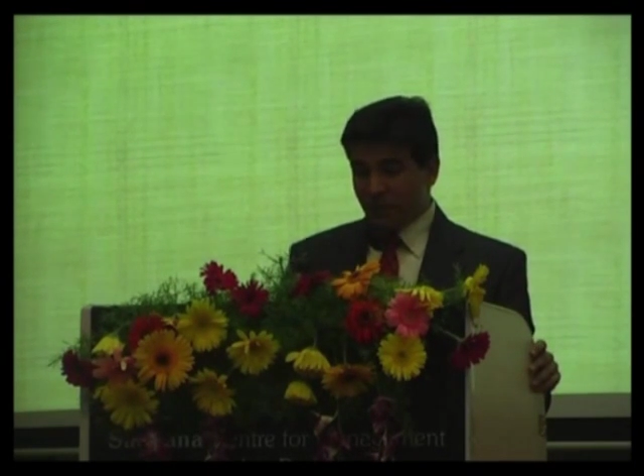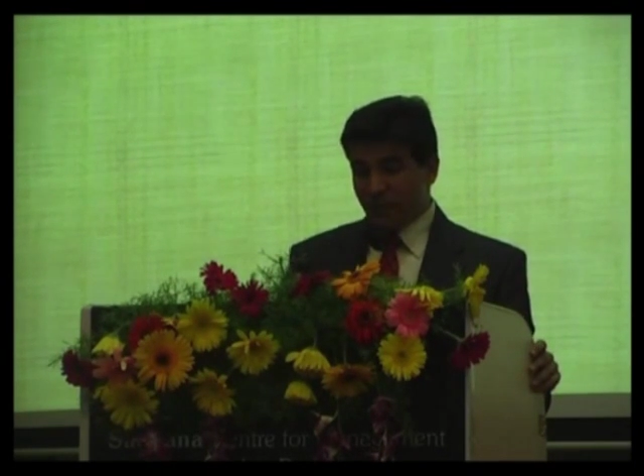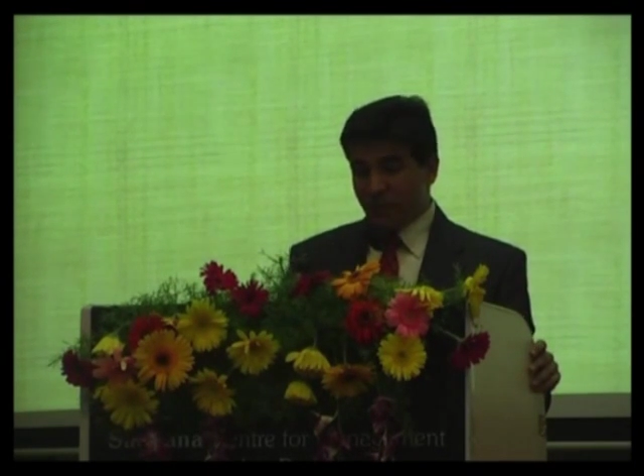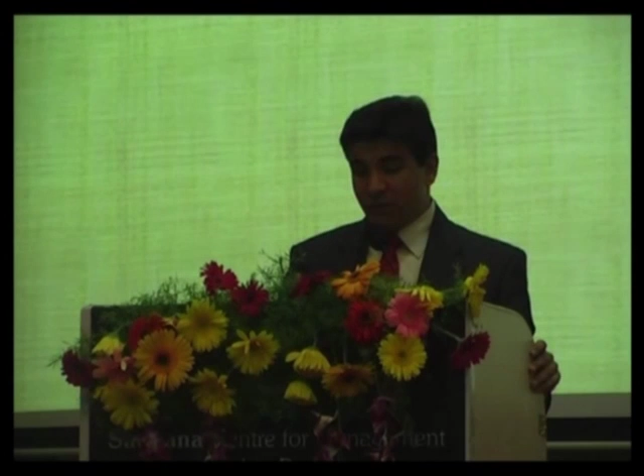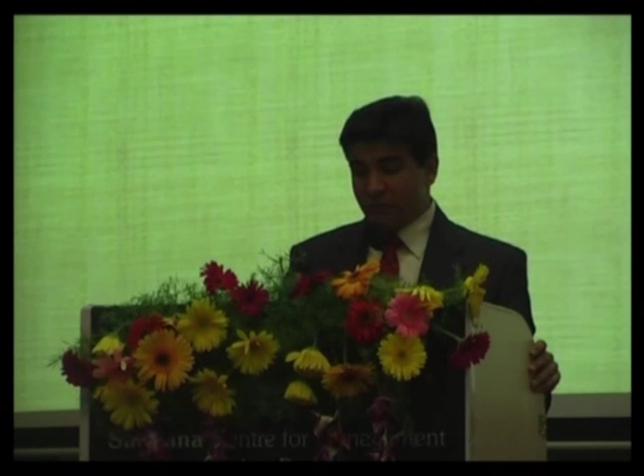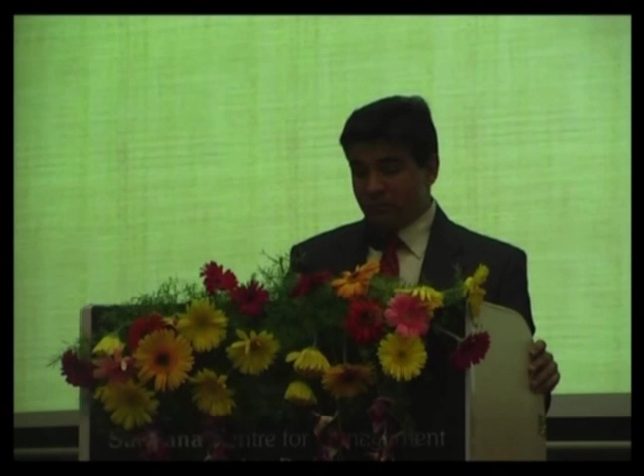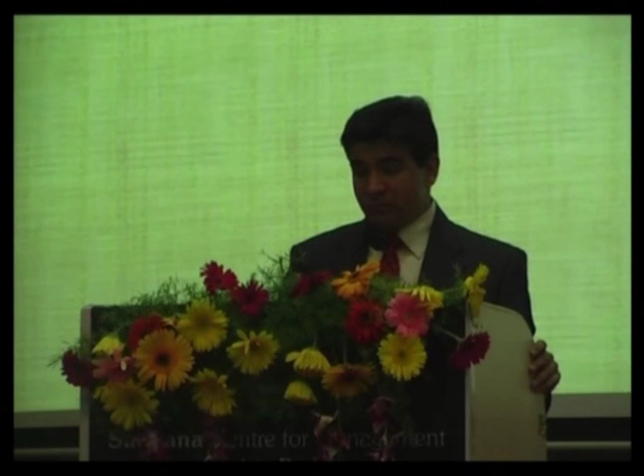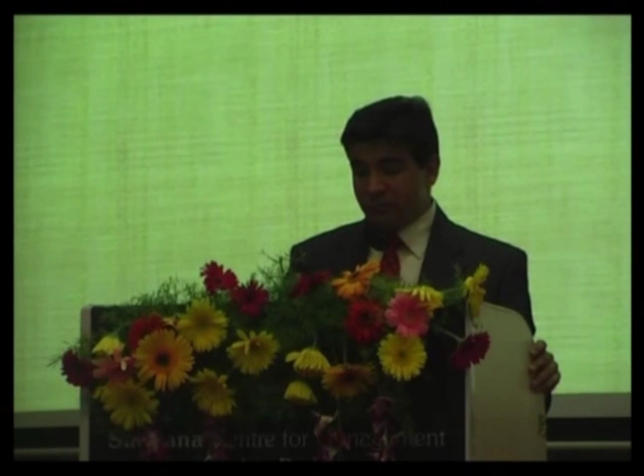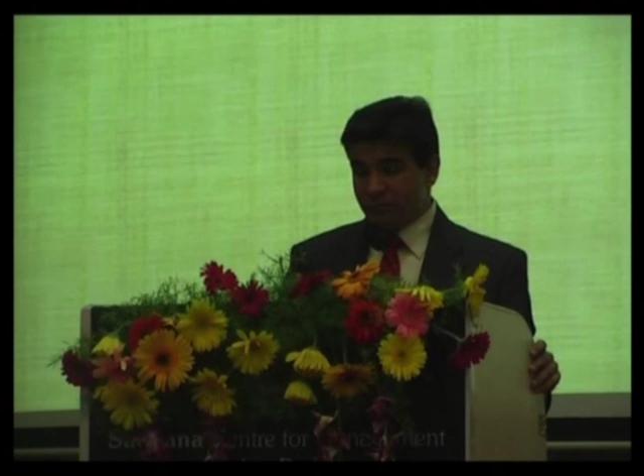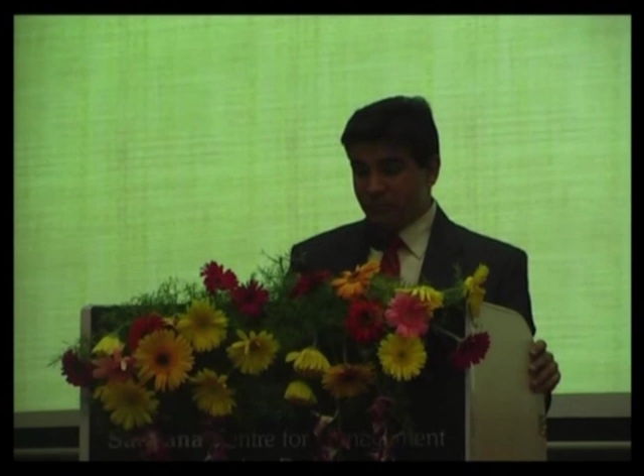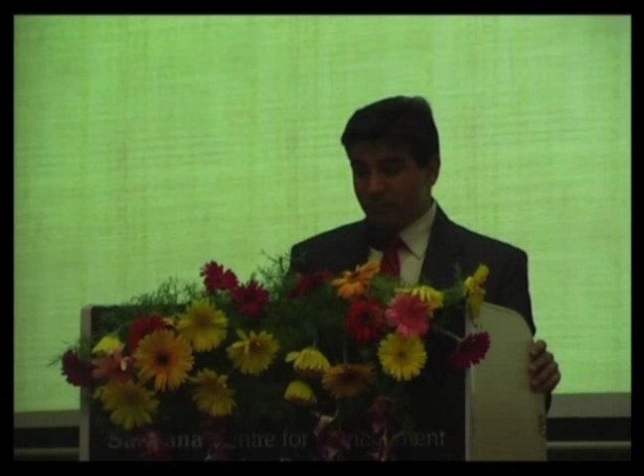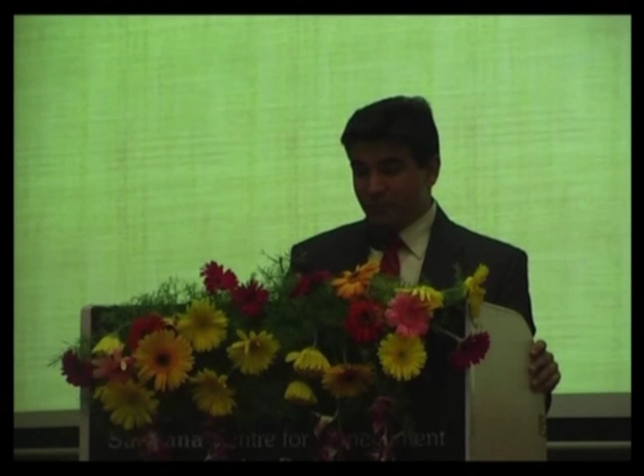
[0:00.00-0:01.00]
again,
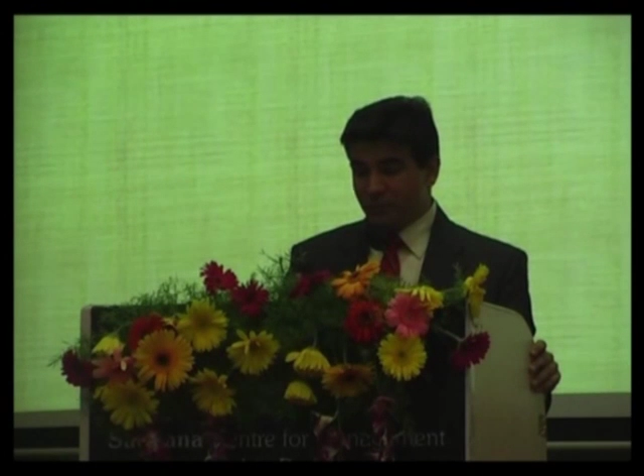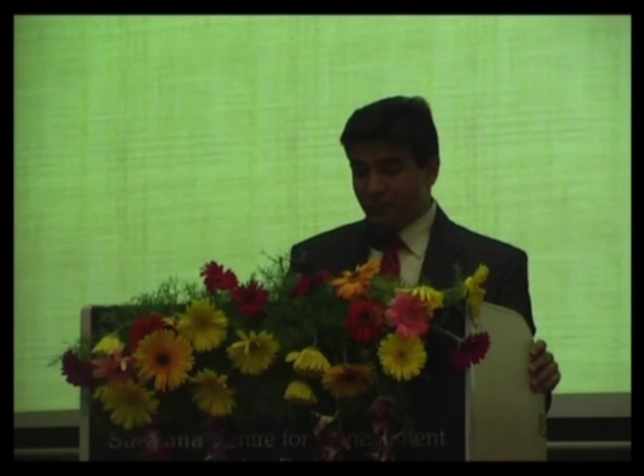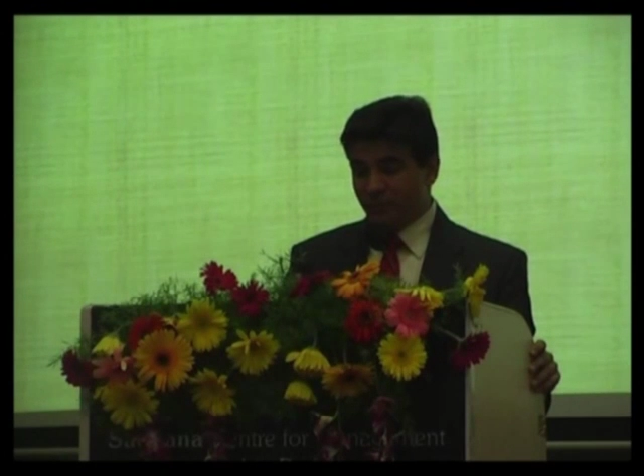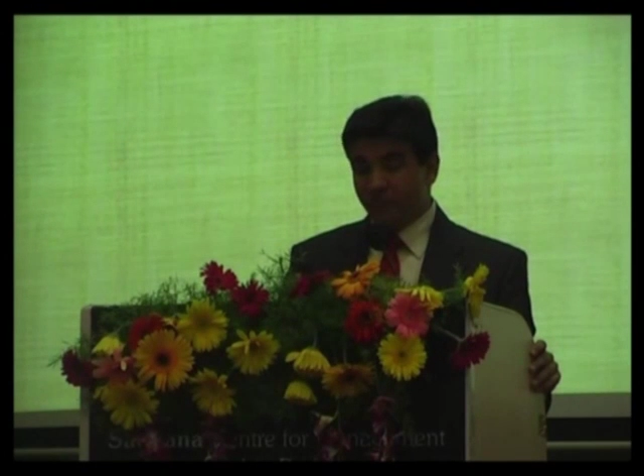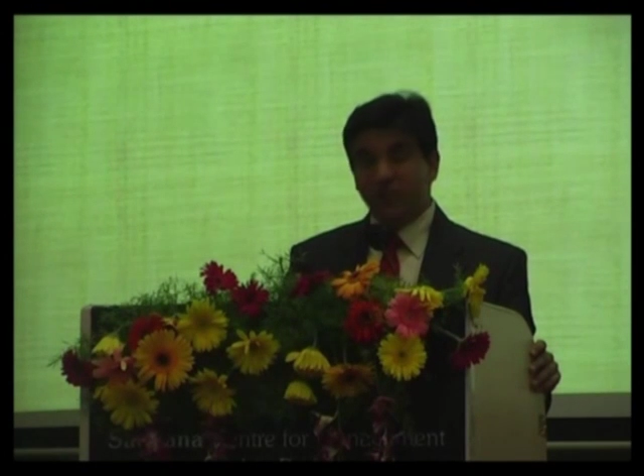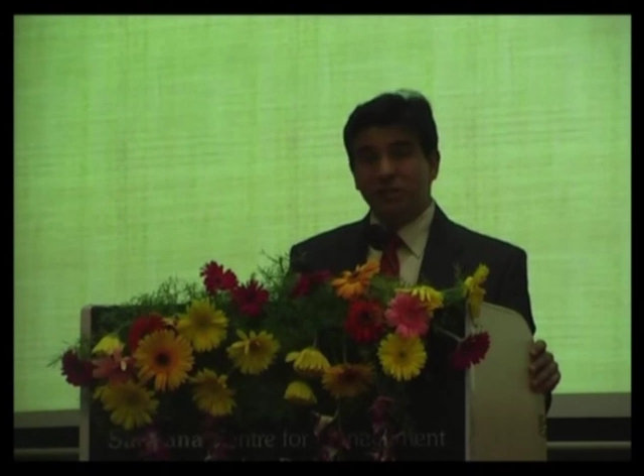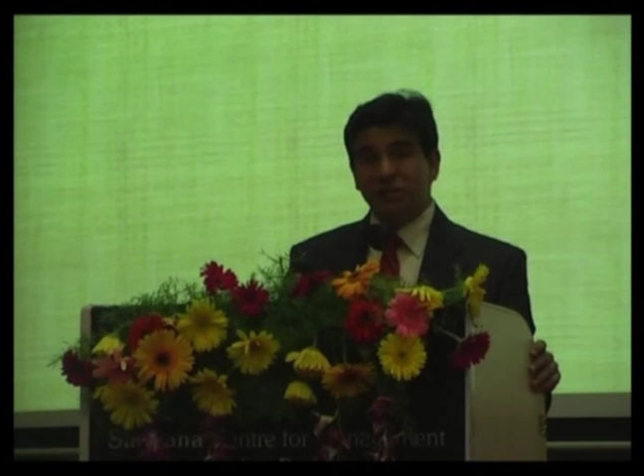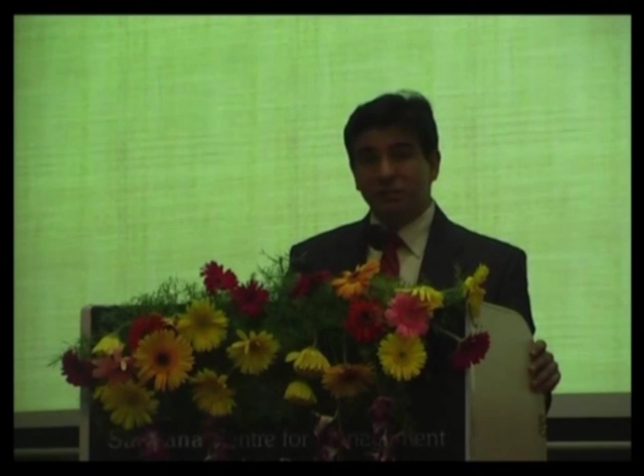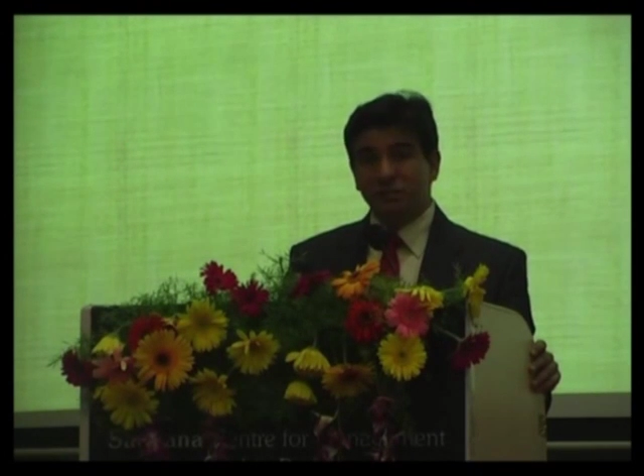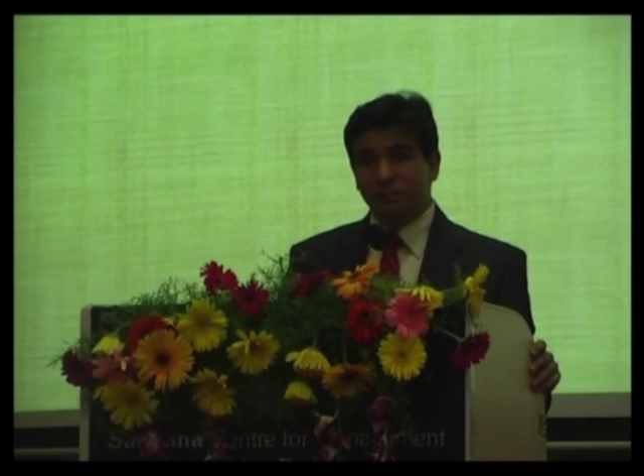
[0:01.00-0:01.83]
friendship